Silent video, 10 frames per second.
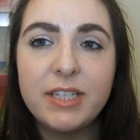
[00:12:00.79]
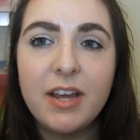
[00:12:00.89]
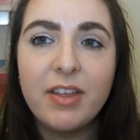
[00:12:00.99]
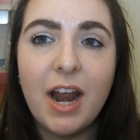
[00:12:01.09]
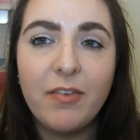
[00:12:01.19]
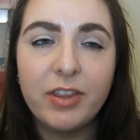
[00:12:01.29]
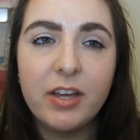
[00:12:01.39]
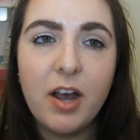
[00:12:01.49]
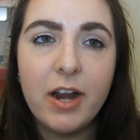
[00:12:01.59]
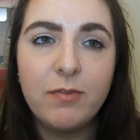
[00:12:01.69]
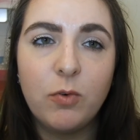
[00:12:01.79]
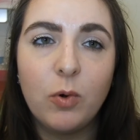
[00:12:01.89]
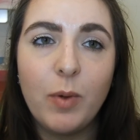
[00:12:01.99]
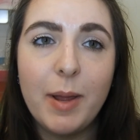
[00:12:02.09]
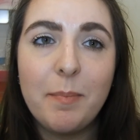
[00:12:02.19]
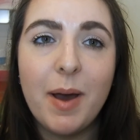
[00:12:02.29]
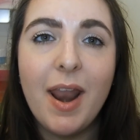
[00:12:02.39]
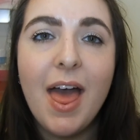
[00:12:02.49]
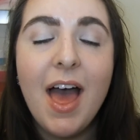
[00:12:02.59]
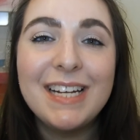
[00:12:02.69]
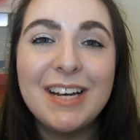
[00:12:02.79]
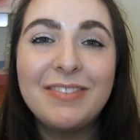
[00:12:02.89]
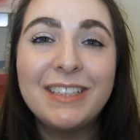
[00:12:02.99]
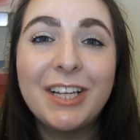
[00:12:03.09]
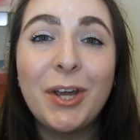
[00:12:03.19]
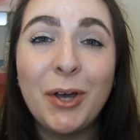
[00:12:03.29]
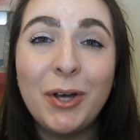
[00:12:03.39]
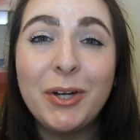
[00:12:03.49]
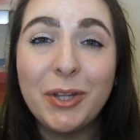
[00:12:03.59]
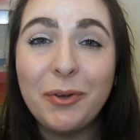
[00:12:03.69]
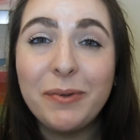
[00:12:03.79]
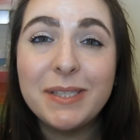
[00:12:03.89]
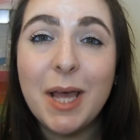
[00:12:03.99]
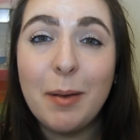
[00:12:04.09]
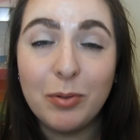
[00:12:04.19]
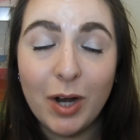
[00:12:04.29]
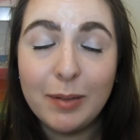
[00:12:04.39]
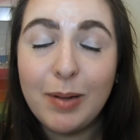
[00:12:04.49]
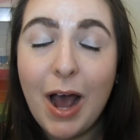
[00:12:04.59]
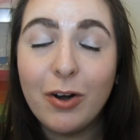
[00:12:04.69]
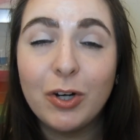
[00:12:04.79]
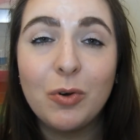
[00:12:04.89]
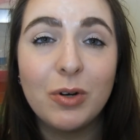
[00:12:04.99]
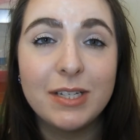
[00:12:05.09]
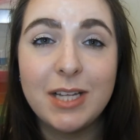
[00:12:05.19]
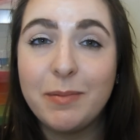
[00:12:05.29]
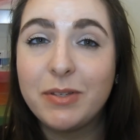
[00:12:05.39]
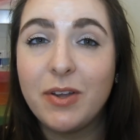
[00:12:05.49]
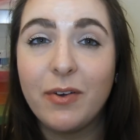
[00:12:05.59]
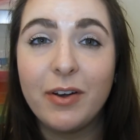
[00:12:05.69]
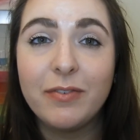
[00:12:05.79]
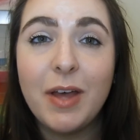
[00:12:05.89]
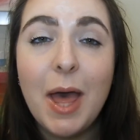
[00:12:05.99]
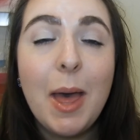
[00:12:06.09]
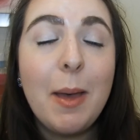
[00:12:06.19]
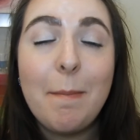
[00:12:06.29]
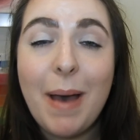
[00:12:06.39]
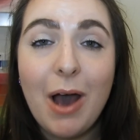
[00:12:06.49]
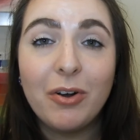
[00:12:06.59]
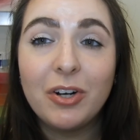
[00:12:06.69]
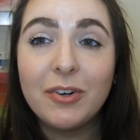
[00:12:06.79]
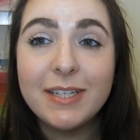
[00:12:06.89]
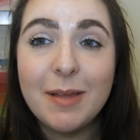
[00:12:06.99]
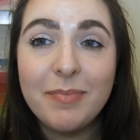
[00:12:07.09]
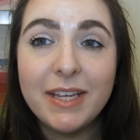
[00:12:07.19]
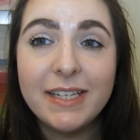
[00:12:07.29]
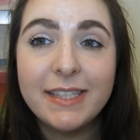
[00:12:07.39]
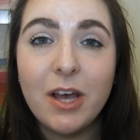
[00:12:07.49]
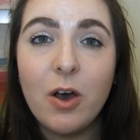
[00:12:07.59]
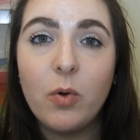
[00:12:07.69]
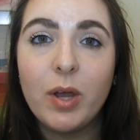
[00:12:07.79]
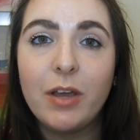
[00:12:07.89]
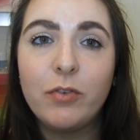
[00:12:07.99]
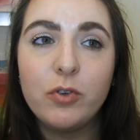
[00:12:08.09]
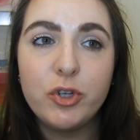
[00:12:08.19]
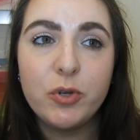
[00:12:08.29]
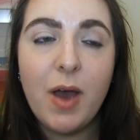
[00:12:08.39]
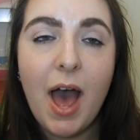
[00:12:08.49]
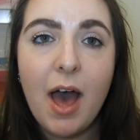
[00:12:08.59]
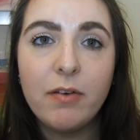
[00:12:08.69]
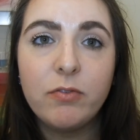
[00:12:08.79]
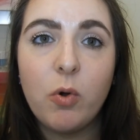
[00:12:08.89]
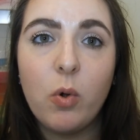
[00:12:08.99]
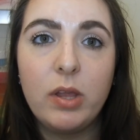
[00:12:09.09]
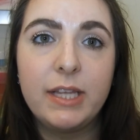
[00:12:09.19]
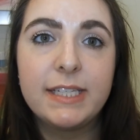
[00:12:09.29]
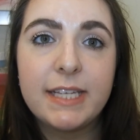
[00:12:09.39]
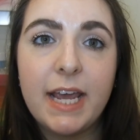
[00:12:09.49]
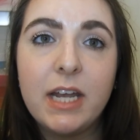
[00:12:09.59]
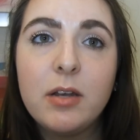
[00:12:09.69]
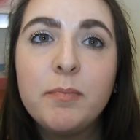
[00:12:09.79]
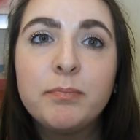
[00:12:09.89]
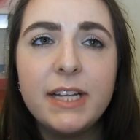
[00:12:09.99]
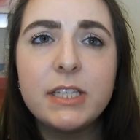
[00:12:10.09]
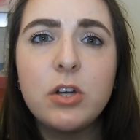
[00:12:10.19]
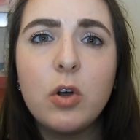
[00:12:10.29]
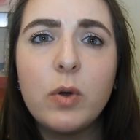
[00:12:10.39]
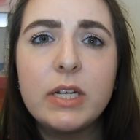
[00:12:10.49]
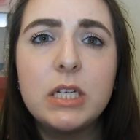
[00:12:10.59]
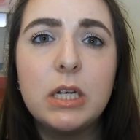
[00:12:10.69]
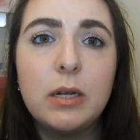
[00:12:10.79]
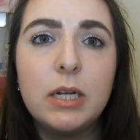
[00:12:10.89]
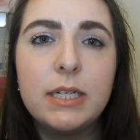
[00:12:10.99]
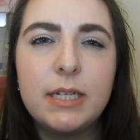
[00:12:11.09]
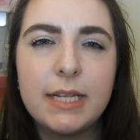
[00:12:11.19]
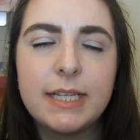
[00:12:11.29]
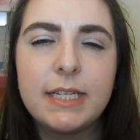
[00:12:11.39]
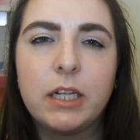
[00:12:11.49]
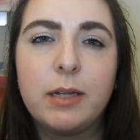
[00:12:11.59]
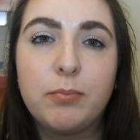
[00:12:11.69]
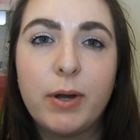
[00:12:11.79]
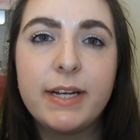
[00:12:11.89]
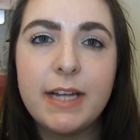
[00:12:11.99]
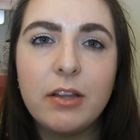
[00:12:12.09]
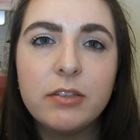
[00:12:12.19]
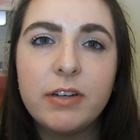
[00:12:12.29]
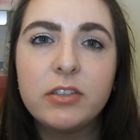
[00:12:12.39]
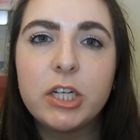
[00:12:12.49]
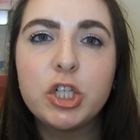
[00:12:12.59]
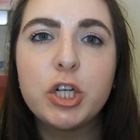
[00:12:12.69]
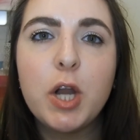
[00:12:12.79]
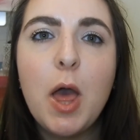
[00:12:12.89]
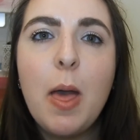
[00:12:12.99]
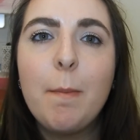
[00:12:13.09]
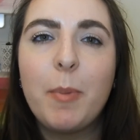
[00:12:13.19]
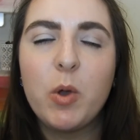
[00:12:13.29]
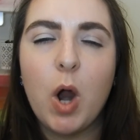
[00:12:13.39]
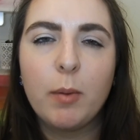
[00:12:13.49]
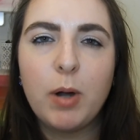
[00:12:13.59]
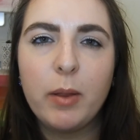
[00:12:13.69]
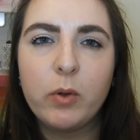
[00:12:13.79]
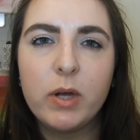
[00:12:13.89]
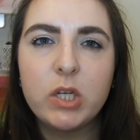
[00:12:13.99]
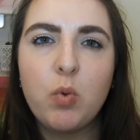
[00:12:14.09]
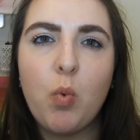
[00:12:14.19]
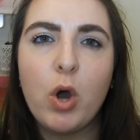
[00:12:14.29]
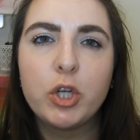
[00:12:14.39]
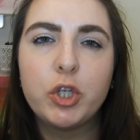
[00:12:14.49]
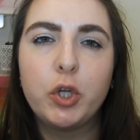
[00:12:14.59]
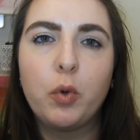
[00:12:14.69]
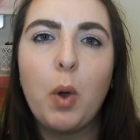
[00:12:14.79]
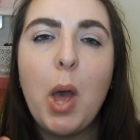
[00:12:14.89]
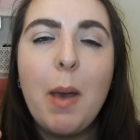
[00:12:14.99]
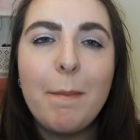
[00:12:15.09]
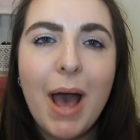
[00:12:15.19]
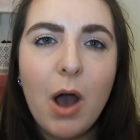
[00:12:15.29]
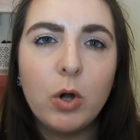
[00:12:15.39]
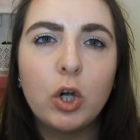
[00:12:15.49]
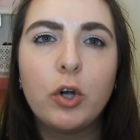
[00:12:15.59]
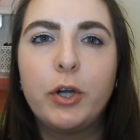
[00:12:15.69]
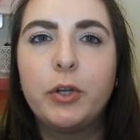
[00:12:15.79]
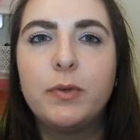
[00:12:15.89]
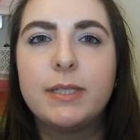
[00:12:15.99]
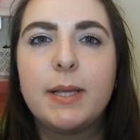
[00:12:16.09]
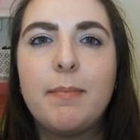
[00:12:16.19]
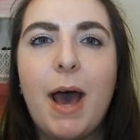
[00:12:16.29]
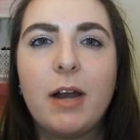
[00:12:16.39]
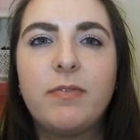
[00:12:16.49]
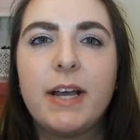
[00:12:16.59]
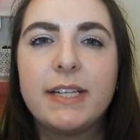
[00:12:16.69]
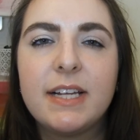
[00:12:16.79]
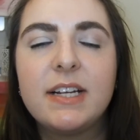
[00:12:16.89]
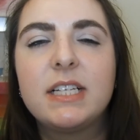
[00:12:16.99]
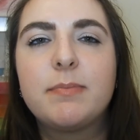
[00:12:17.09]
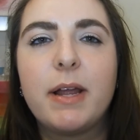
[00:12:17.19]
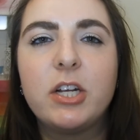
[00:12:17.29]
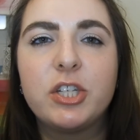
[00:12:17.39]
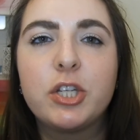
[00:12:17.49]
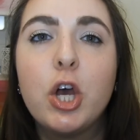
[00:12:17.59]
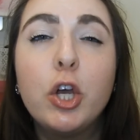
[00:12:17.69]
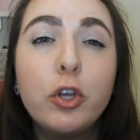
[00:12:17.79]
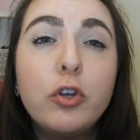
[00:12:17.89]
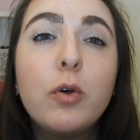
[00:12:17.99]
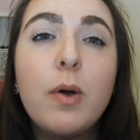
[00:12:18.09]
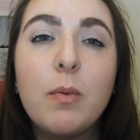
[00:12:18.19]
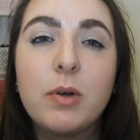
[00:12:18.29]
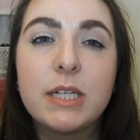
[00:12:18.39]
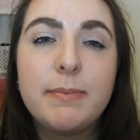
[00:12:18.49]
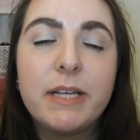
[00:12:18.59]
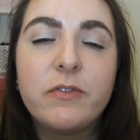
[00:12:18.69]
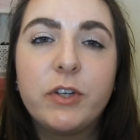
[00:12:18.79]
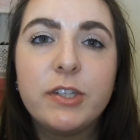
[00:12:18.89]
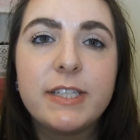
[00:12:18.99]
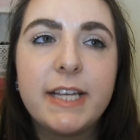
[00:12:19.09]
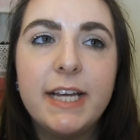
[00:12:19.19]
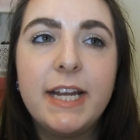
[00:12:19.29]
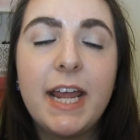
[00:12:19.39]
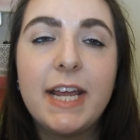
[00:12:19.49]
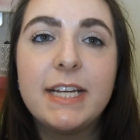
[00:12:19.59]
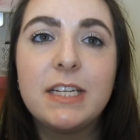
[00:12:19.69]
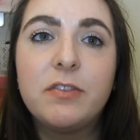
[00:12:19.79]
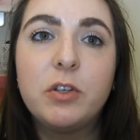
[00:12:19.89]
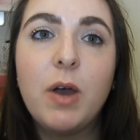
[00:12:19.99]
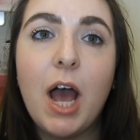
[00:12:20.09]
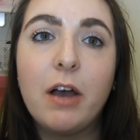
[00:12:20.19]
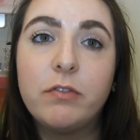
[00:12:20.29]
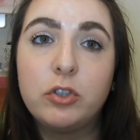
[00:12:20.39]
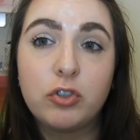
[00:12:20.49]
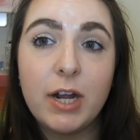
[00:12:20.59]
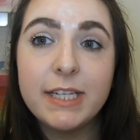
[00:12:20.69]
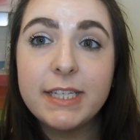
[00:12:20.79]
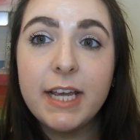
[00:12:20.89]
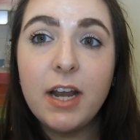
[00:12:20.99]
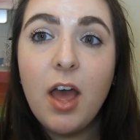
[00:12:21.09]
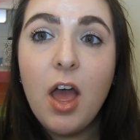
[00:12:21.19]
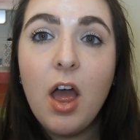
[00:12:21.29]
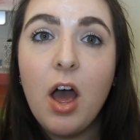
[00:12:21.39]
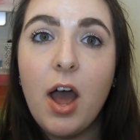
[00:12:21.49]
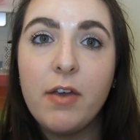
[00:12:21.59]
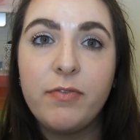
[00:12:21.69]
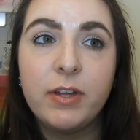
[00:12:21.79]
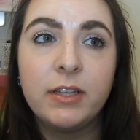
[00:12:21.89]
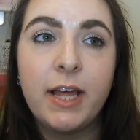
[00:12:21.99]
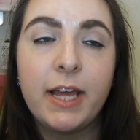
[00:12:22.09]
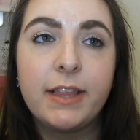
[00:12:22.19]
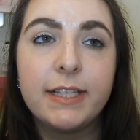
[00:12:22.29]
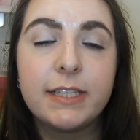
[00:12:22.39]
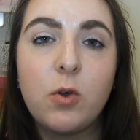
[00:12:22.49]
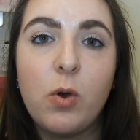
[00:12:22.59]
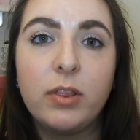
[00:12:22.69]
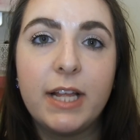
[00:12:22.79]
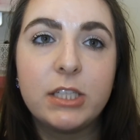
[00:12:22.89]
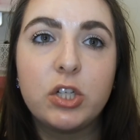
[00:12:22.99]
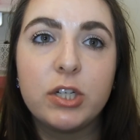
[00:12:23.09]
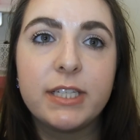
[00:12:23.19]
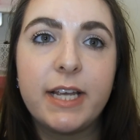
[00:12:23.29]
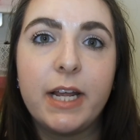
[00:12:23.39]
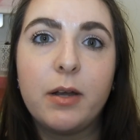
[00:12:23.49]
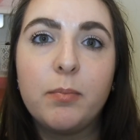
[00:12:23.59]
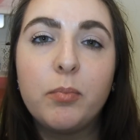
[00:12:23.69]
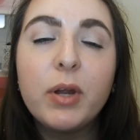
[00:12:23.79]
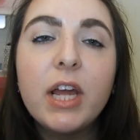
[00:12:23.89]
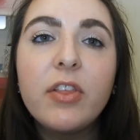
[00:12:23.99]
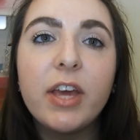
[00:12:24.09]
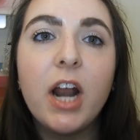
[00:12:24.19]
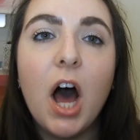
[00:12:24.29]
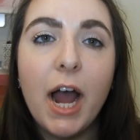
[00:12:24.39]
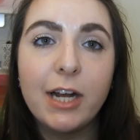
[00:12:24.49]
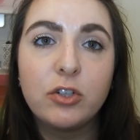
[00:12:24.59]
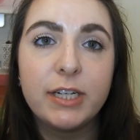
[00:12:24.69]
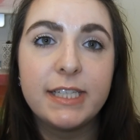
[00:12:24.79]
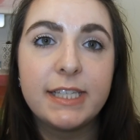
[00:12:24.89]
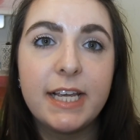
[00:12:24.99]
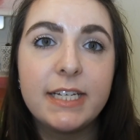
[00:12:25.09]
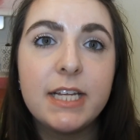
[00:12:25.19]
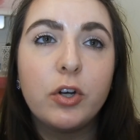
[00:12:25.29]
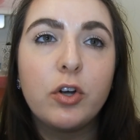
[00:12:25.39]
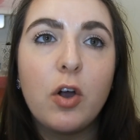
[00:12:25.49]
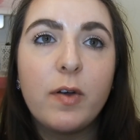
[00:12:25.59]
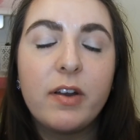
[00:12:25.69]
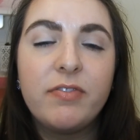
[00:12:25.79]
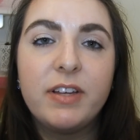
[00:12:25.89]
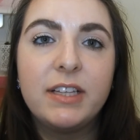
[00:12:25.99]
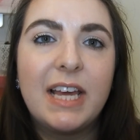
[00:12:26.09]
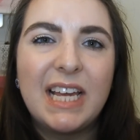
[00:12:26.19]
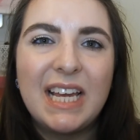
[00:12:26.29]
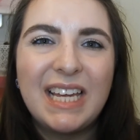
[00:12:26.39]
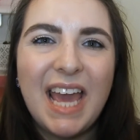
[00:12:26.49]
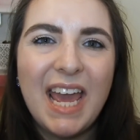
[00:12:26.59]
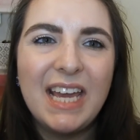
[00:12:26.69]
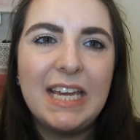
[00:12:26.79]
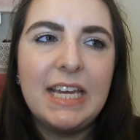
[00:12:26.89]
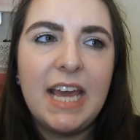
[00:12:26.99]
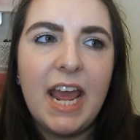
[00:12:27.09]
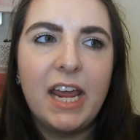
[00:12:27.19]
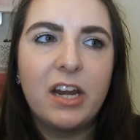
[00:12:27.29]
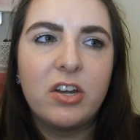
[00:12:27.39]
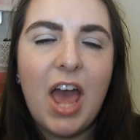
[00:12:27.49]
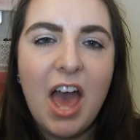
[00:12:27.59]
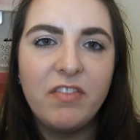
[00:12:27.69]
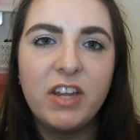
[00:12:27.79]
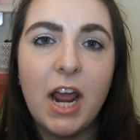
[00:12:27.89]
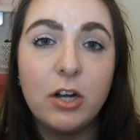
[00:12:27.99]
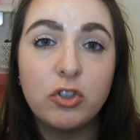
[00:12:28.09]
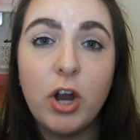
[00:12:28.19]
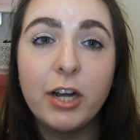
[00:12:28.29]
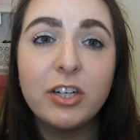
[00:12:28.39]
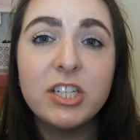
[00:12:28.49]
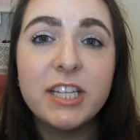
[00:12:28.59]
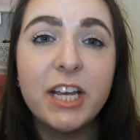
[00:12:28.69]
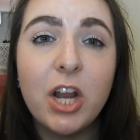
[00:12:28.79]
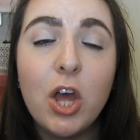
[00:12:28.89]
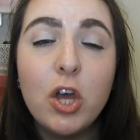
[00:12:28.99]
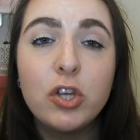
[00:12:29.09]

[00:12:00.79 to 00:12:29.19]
the day that everything kind of wore away, but I definitely could use a blotting powder or some sort of powder or something. So if you do have oily skin, it's not going to necessarily break down the foundation, but you are probably going to want to powder and use a mattifying setting spray and just, you know, what works best for your skin. And if you have dry skin, I feel like this lets your skin breathe, it hydrates it. You're not going to feel like cakey and heavy and dry on your skin.